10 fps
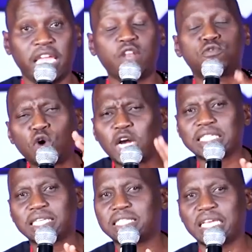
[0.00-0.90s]
It
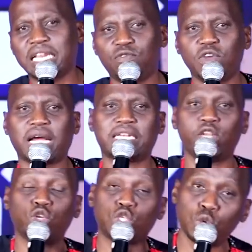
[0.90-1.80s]
focuses
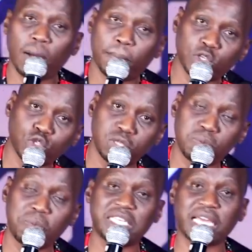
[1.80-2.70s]
significantly on two
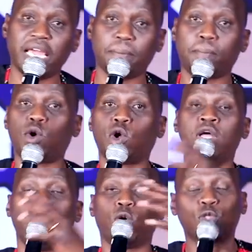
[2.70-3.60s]
apostles, Peter and Paul,